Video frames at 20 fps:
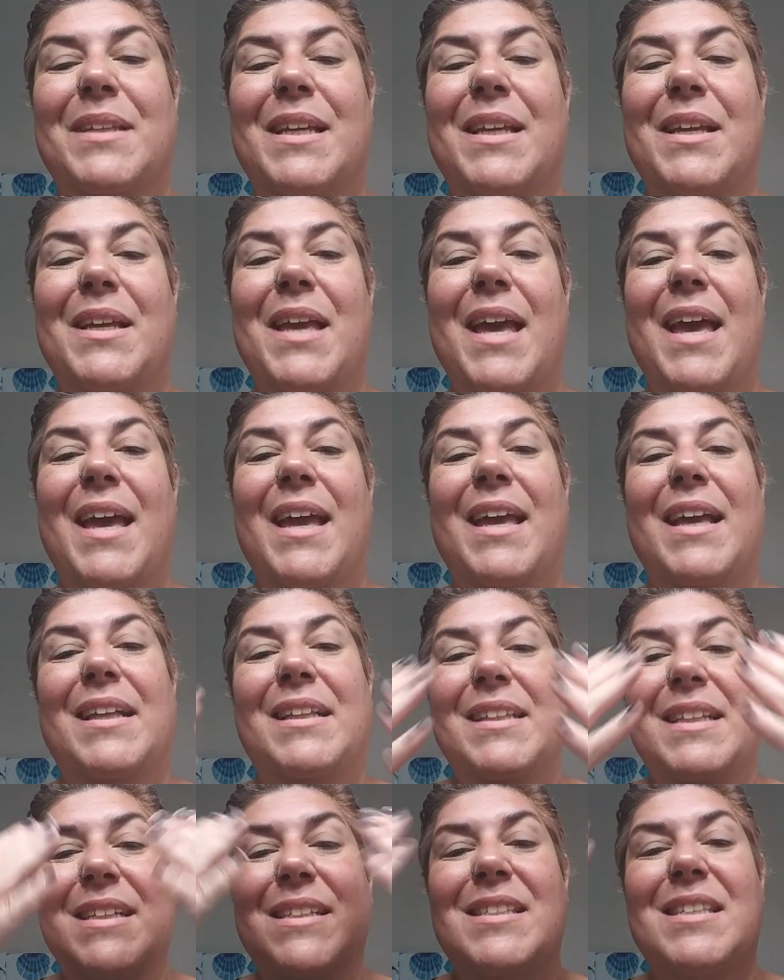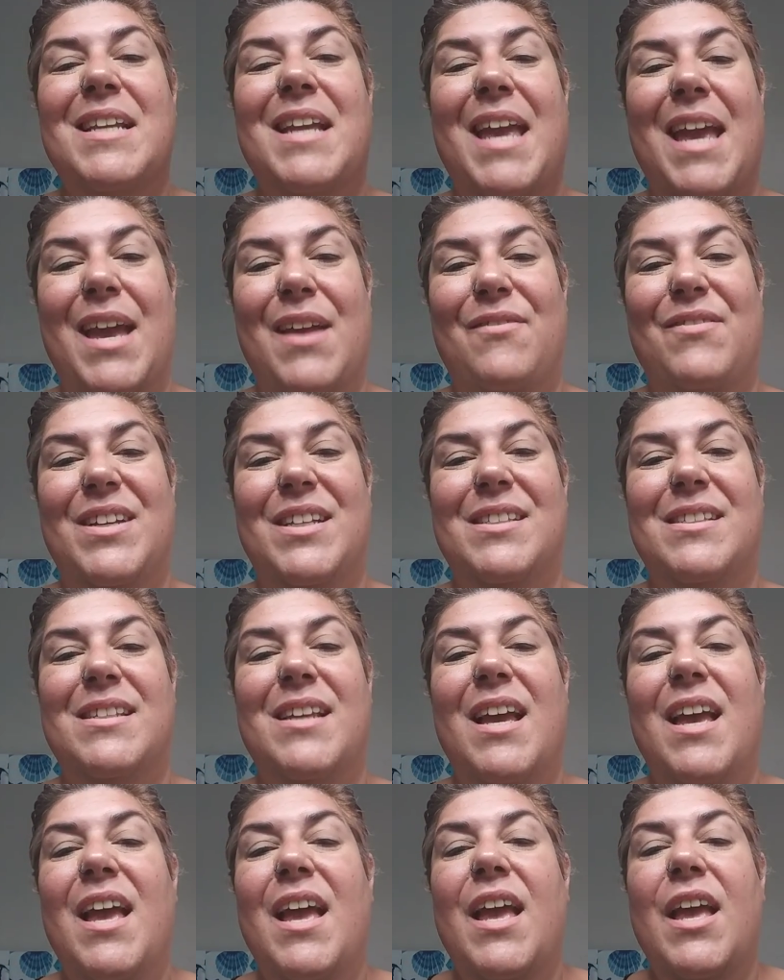Okay, it cleans the canvas.
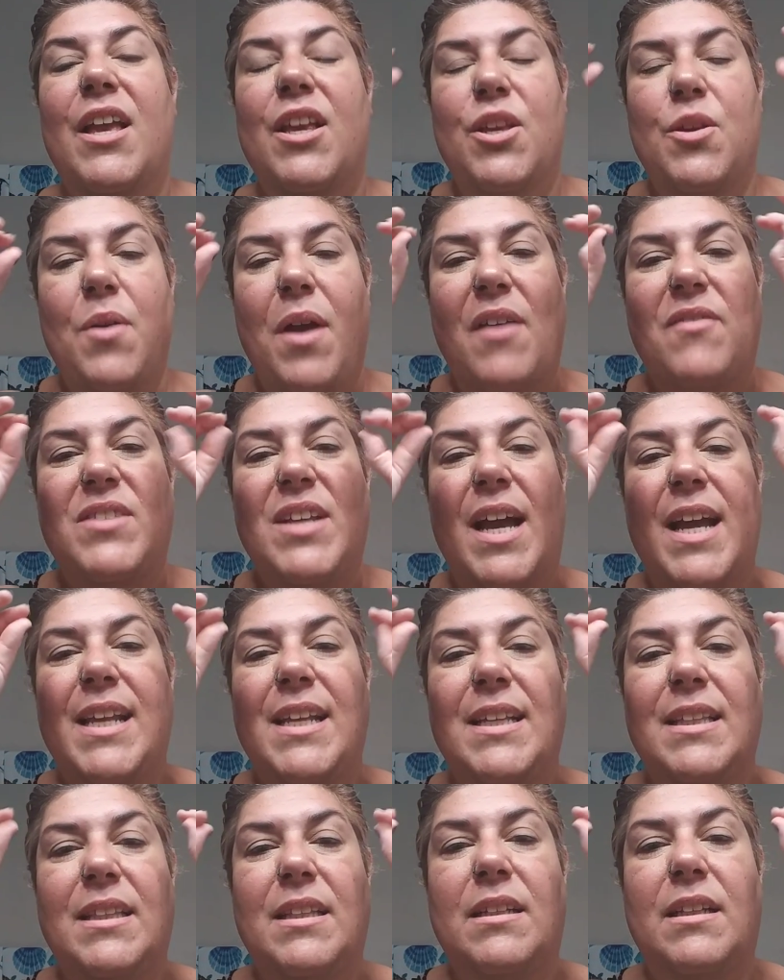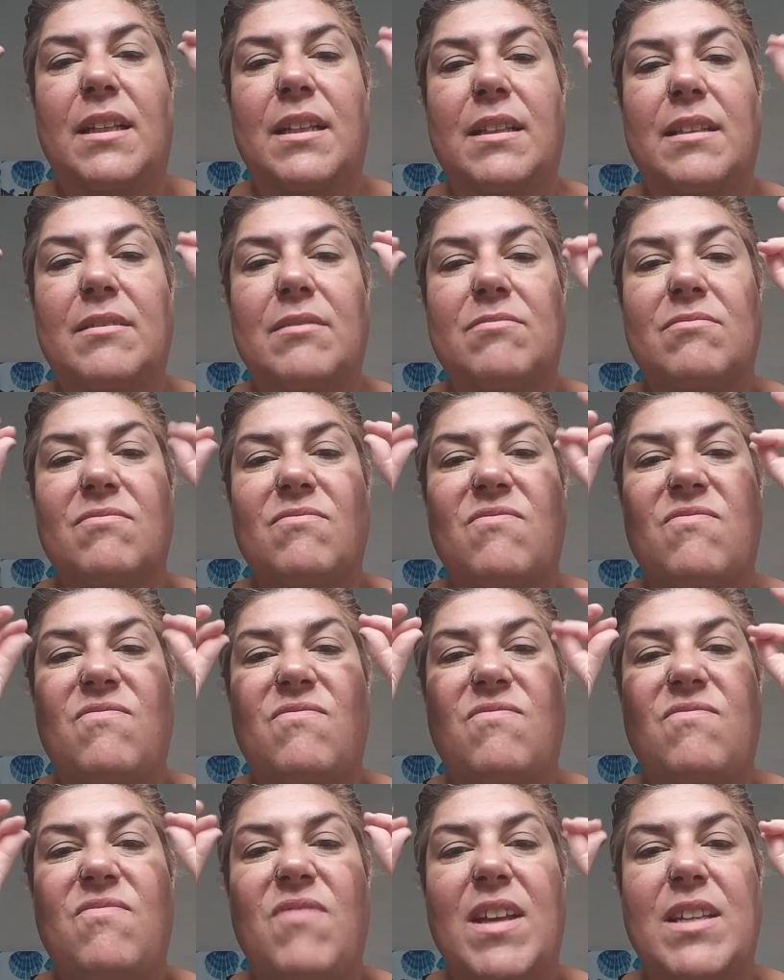You have tiny little
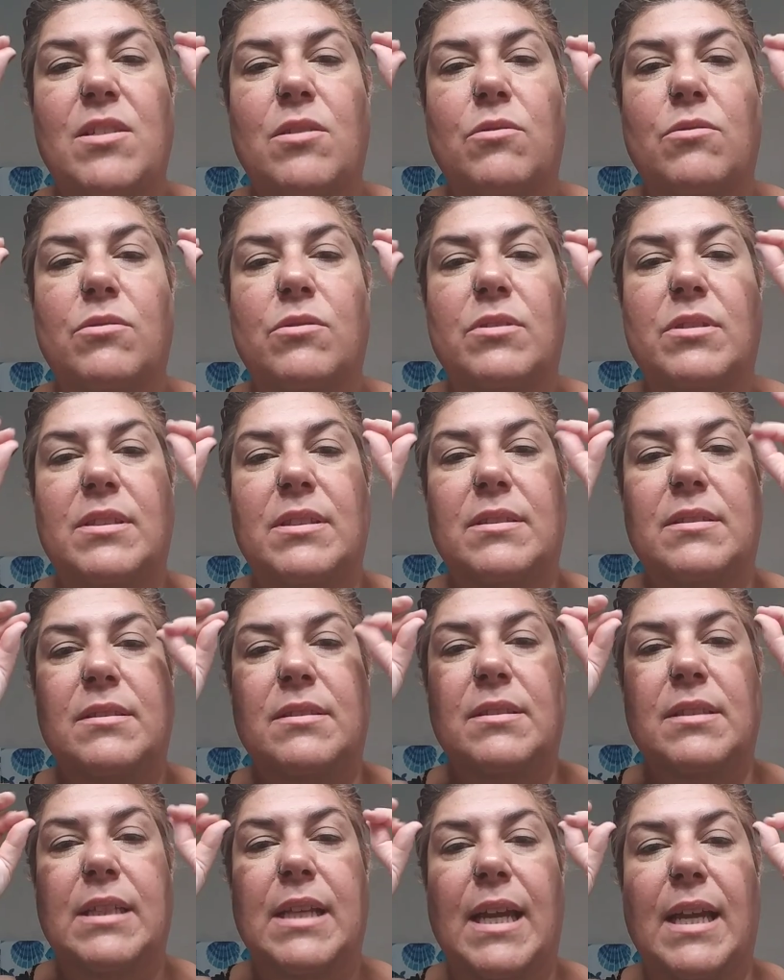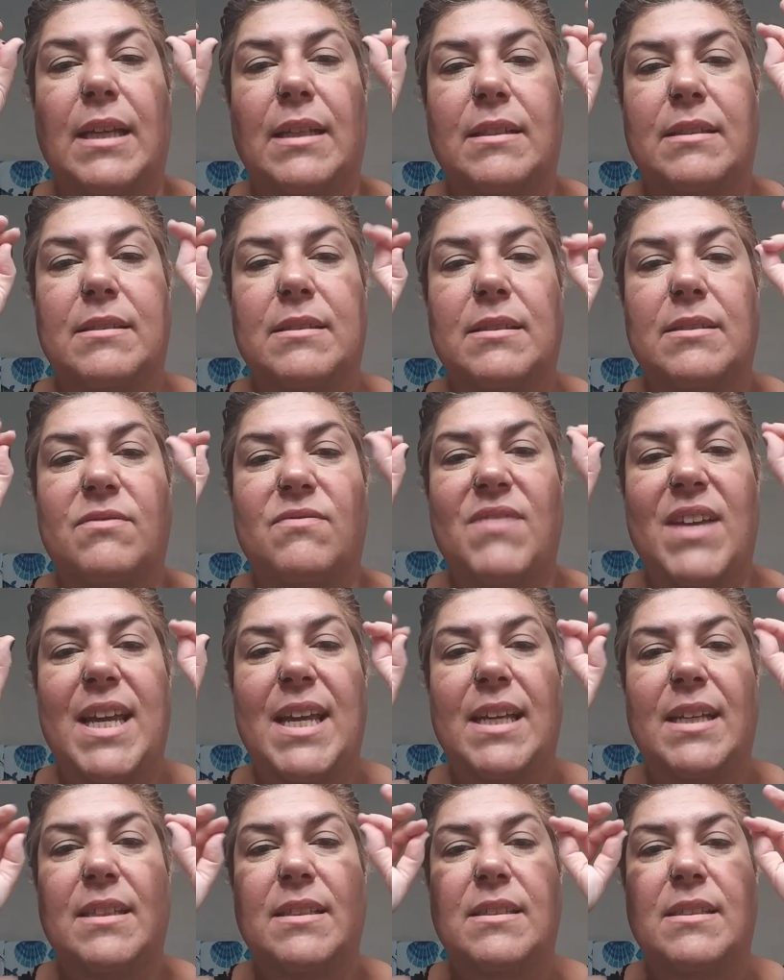vessels and
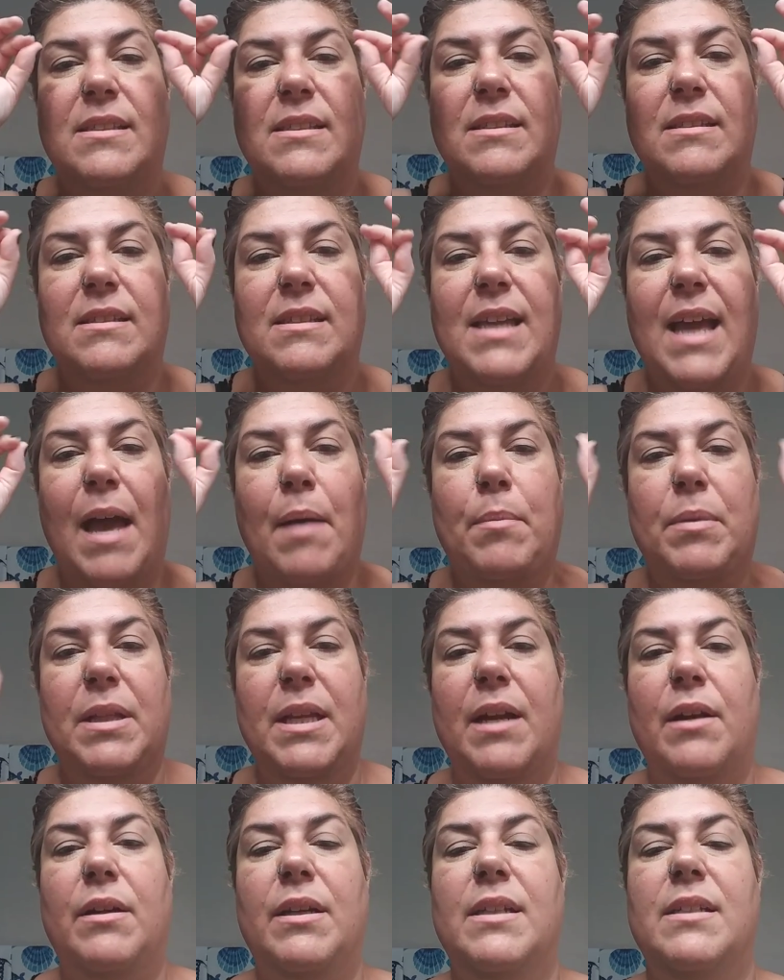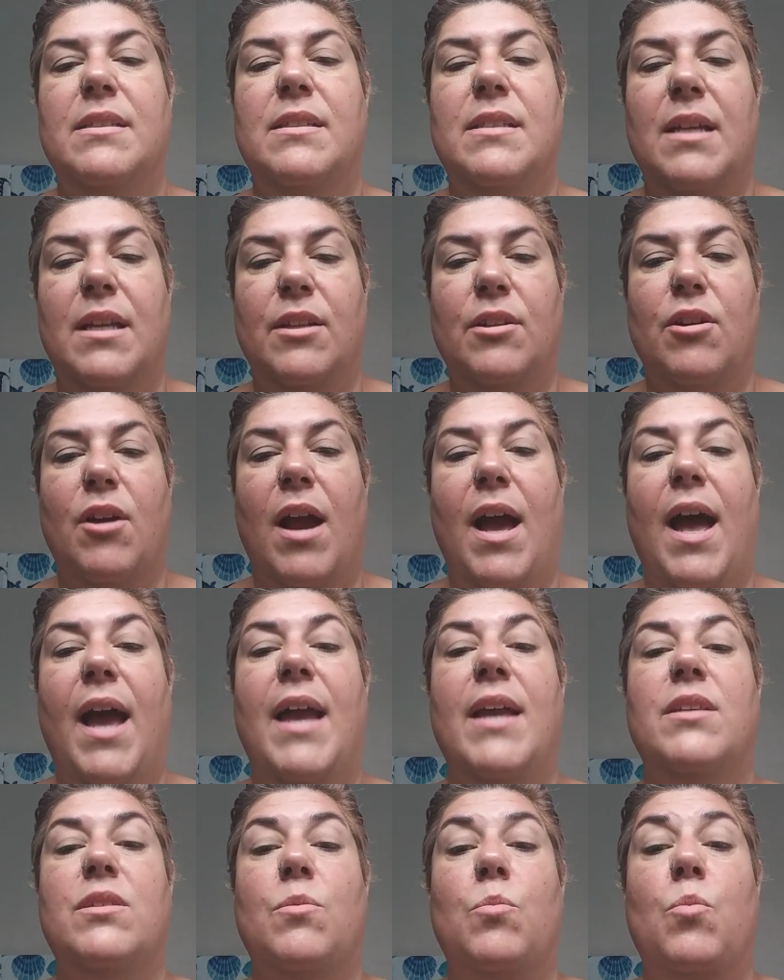veins and capillaries in your
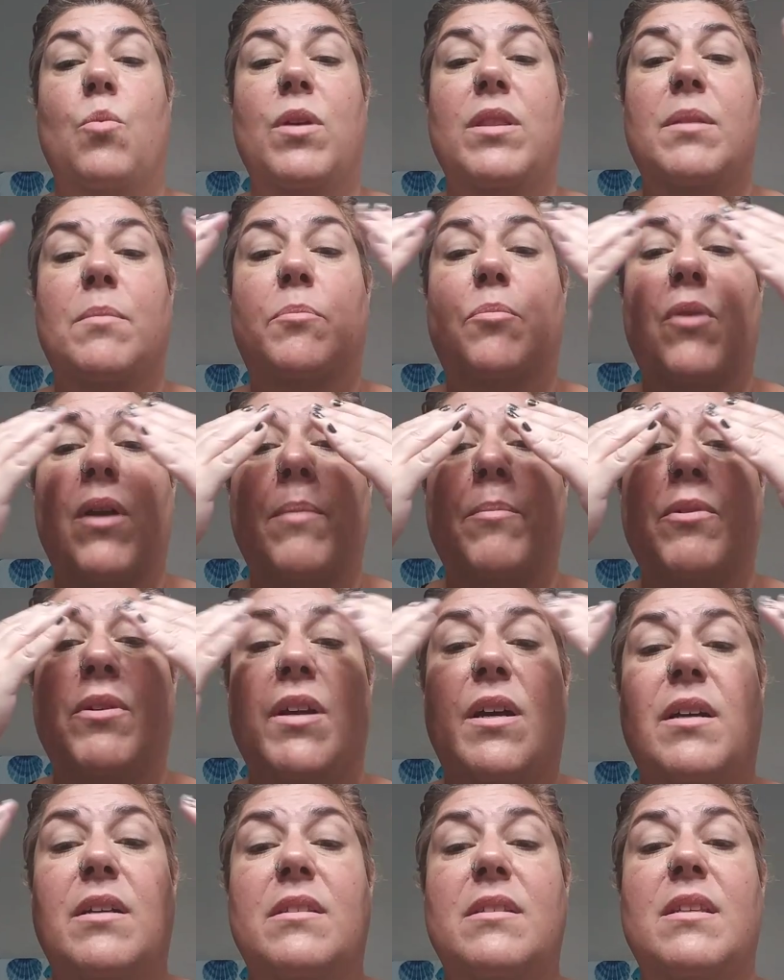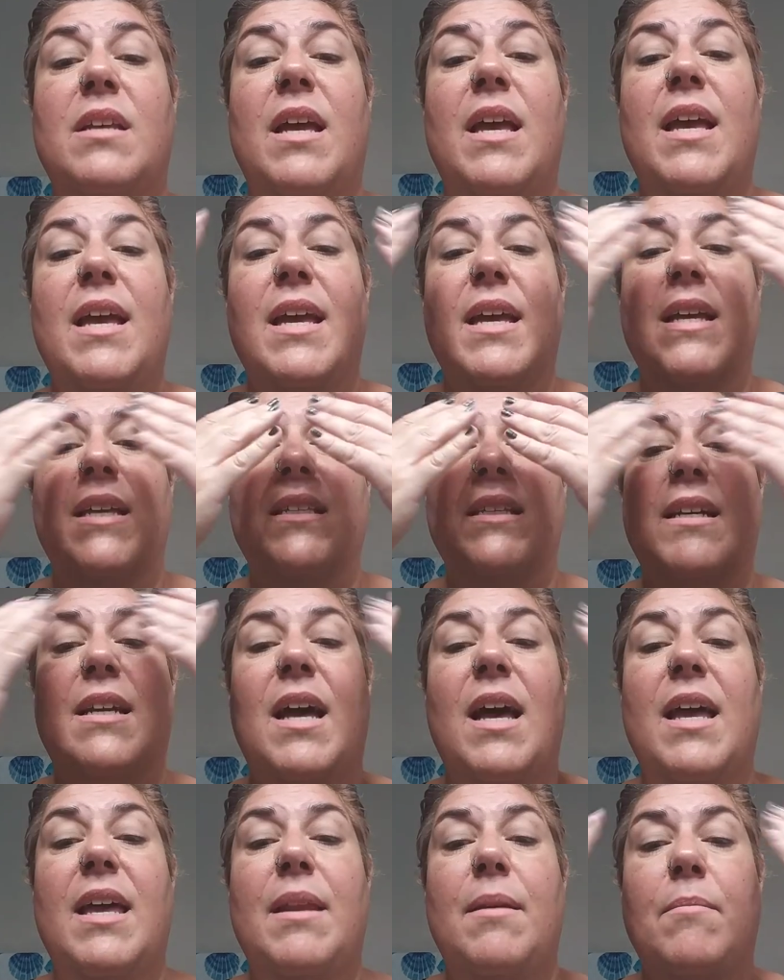eyes, and what the primer does is it
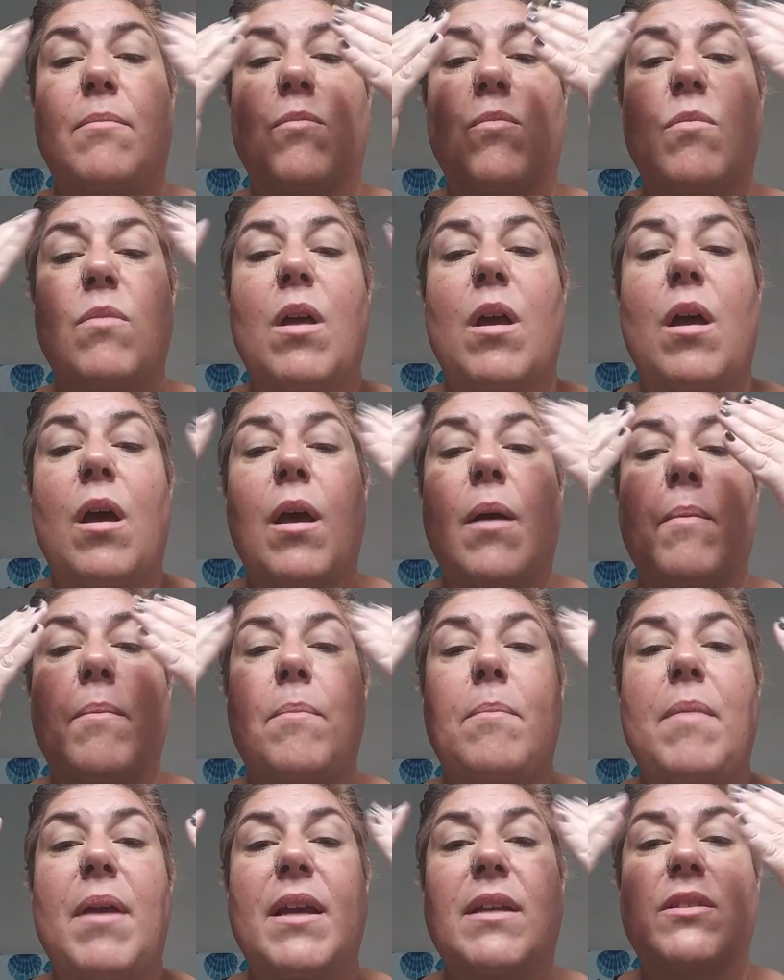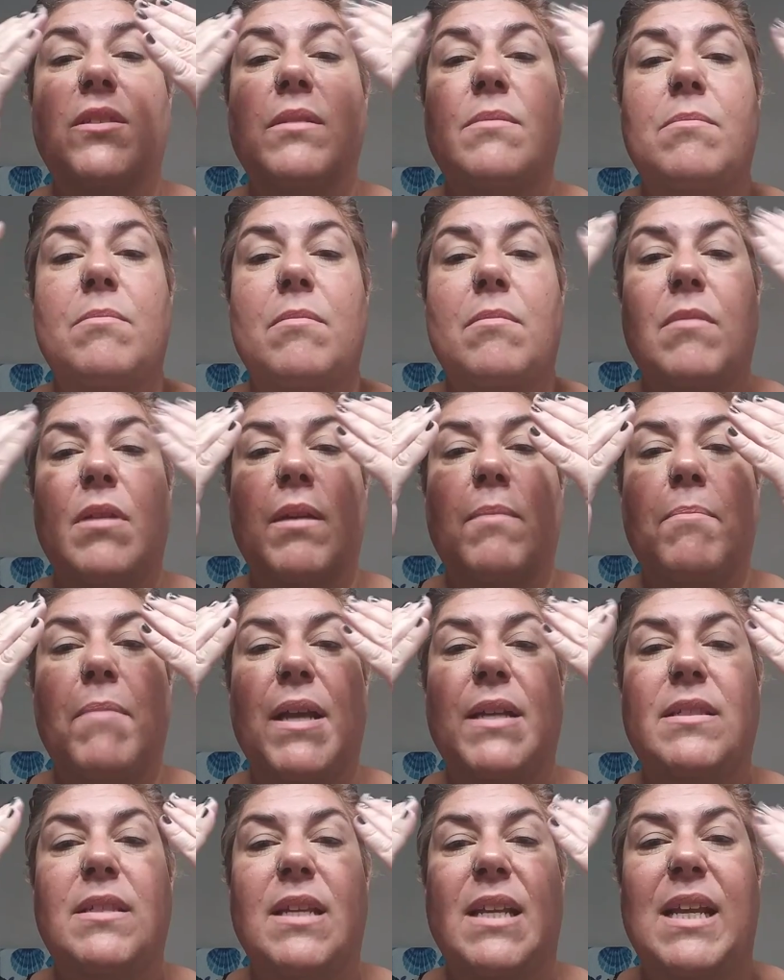kind of makes
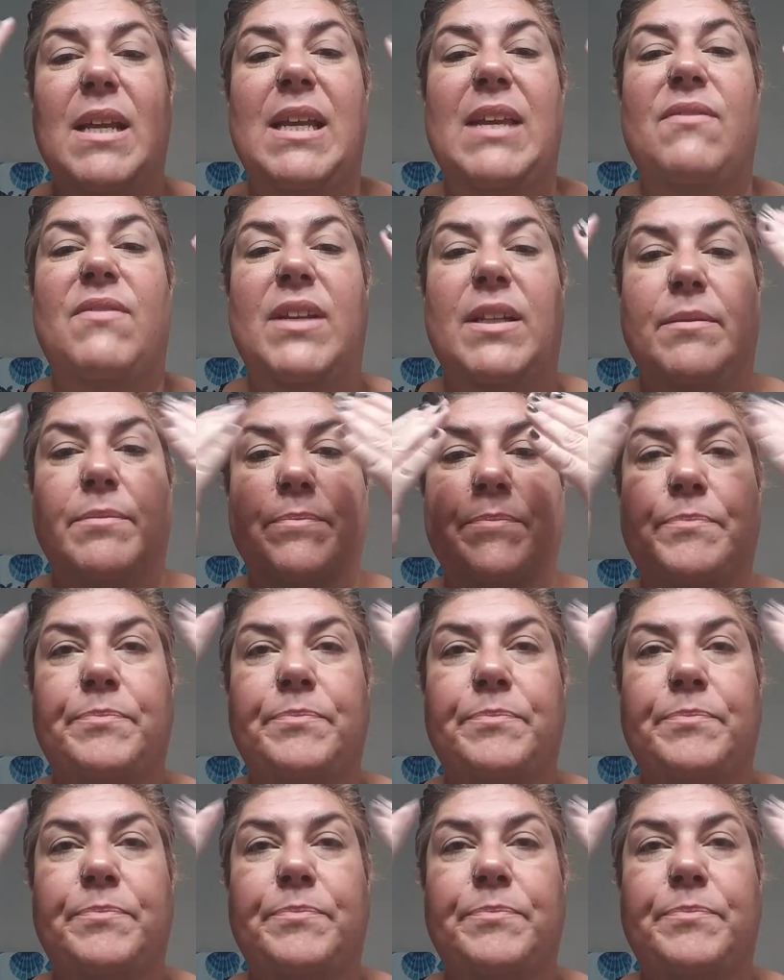it even.